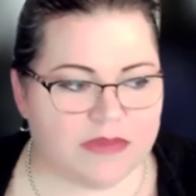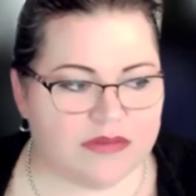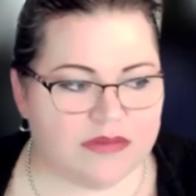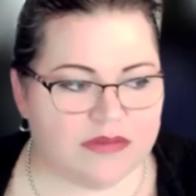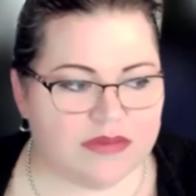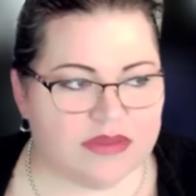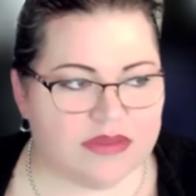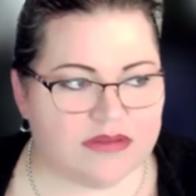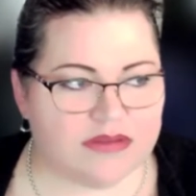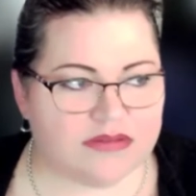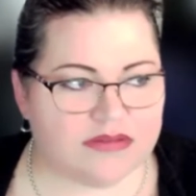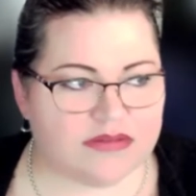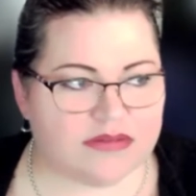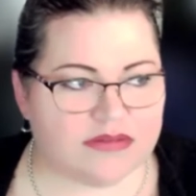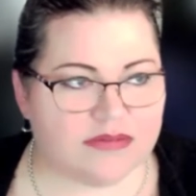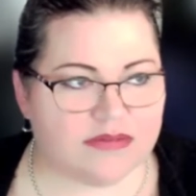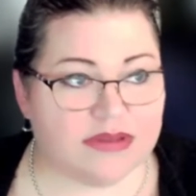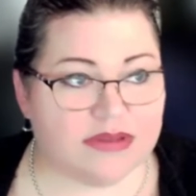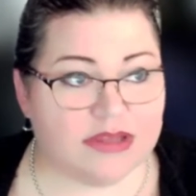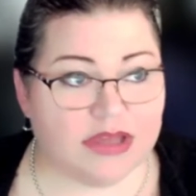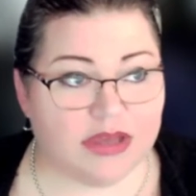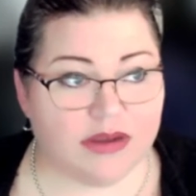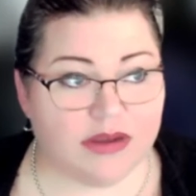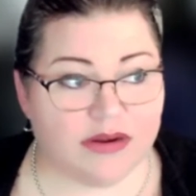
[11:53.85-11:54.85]
this
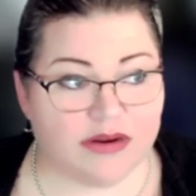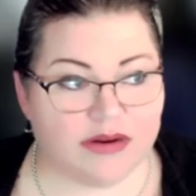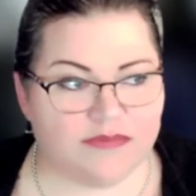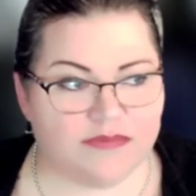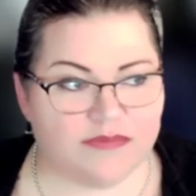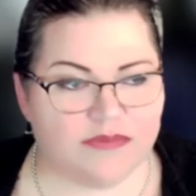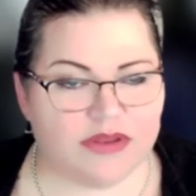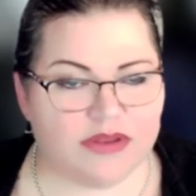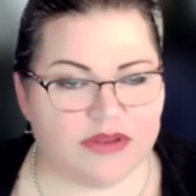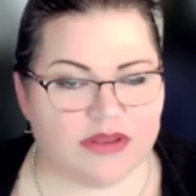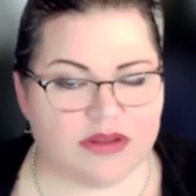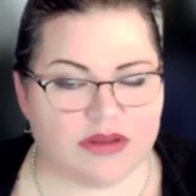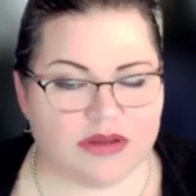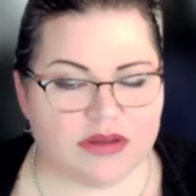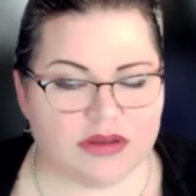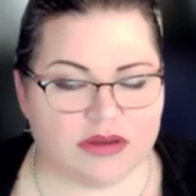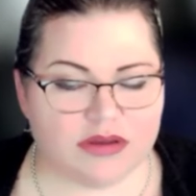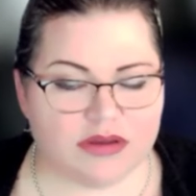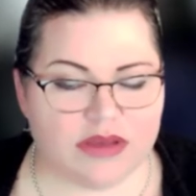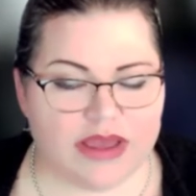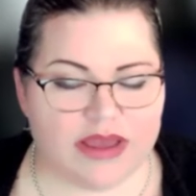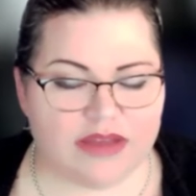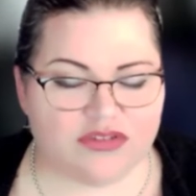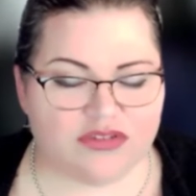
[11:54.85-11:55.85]
year for
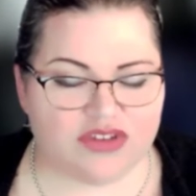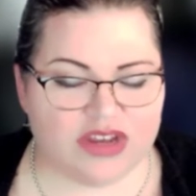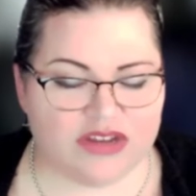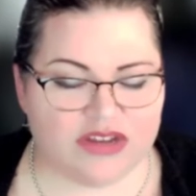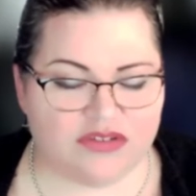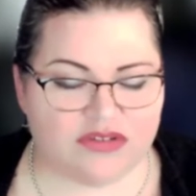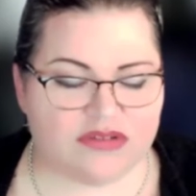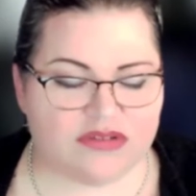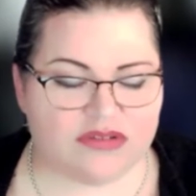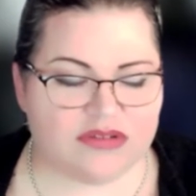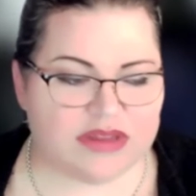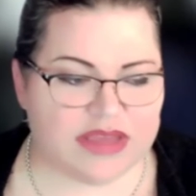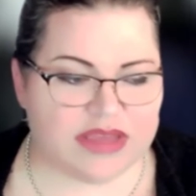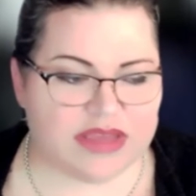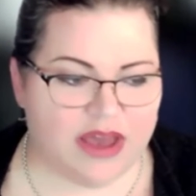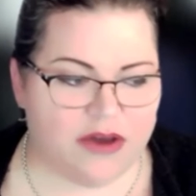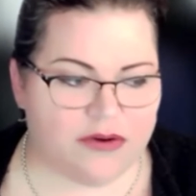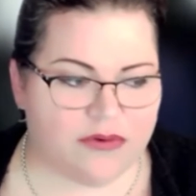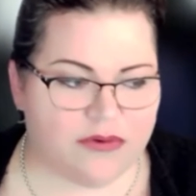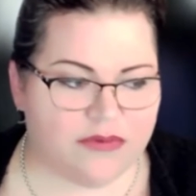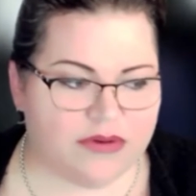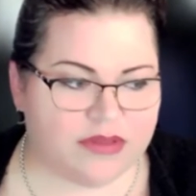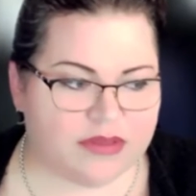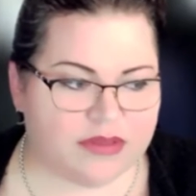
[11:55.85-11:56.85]
the changes to the
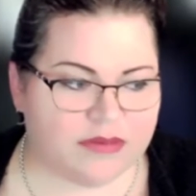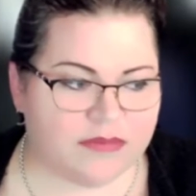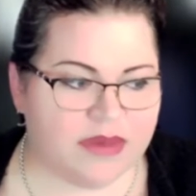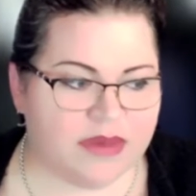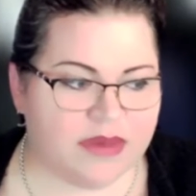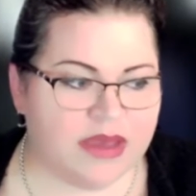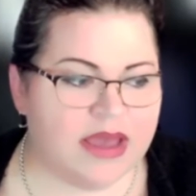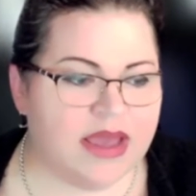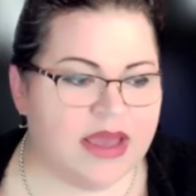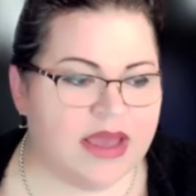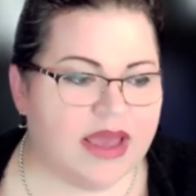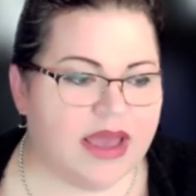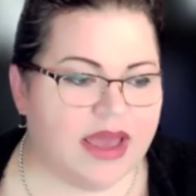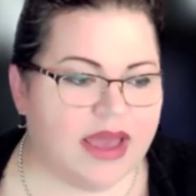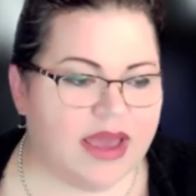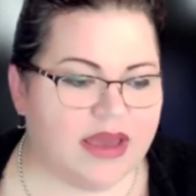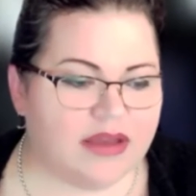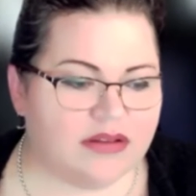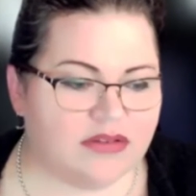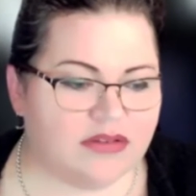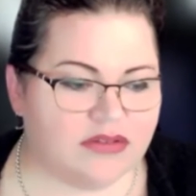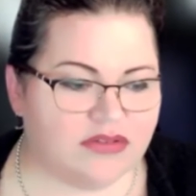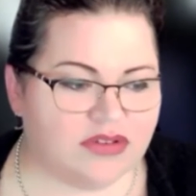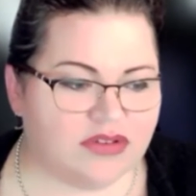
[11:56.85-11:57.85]
algorithm.
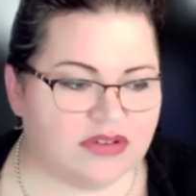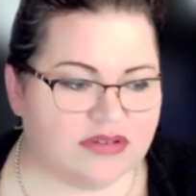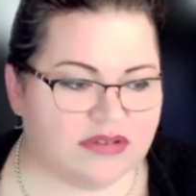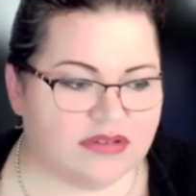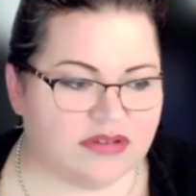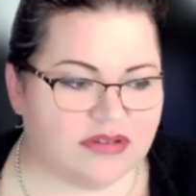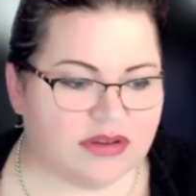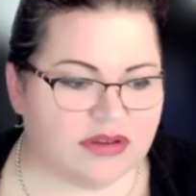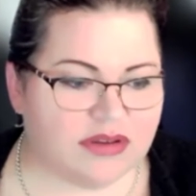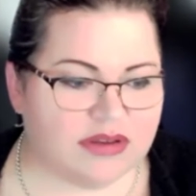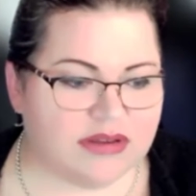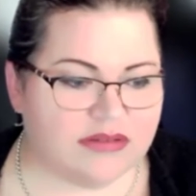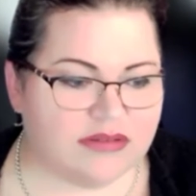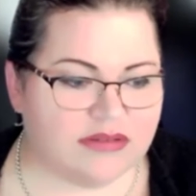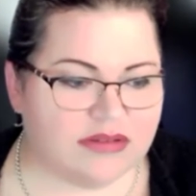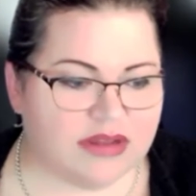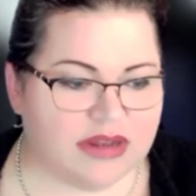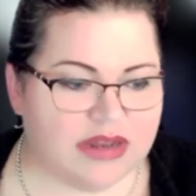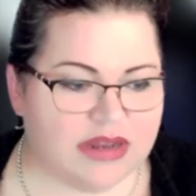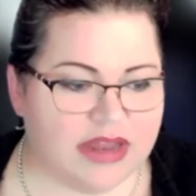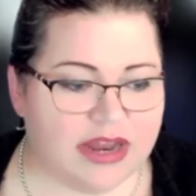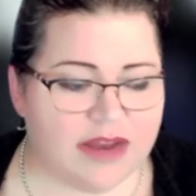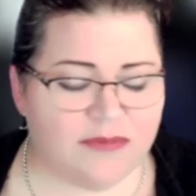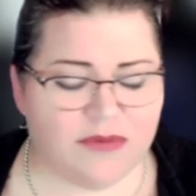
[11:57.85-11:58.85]
And just to
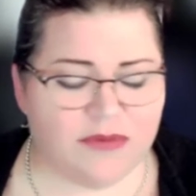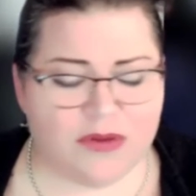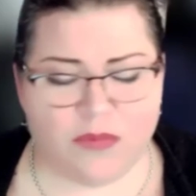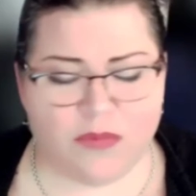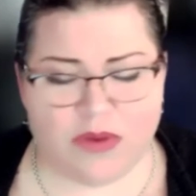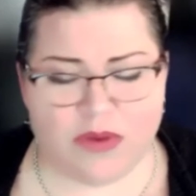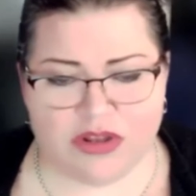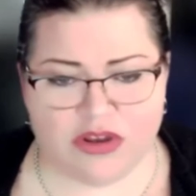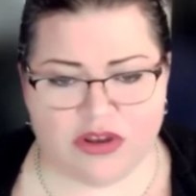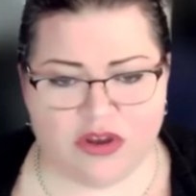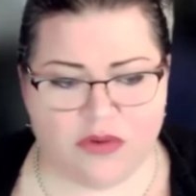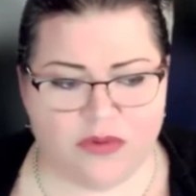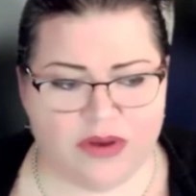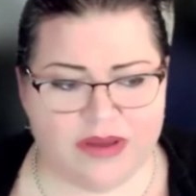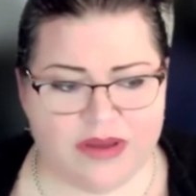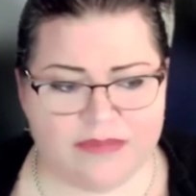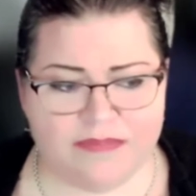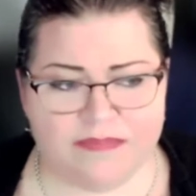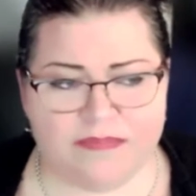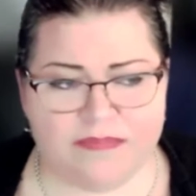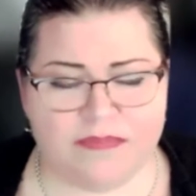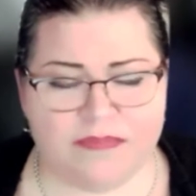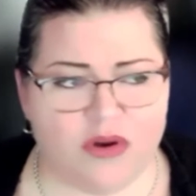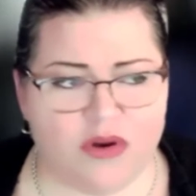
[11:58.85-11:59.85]
let everyone know,
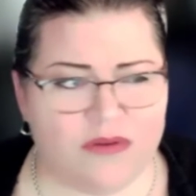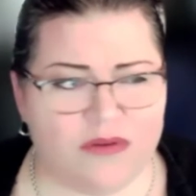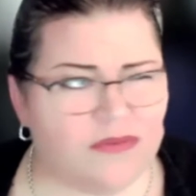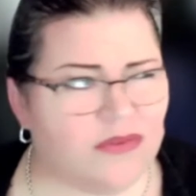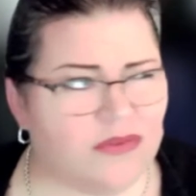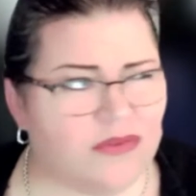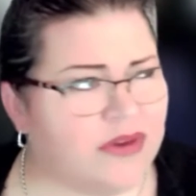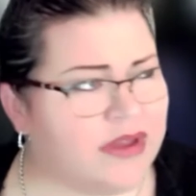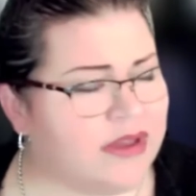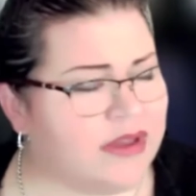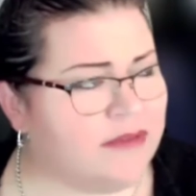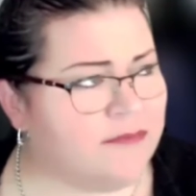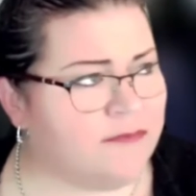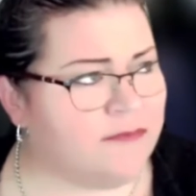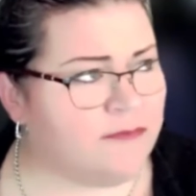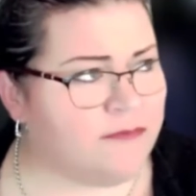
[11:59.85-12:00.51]
I'm offering a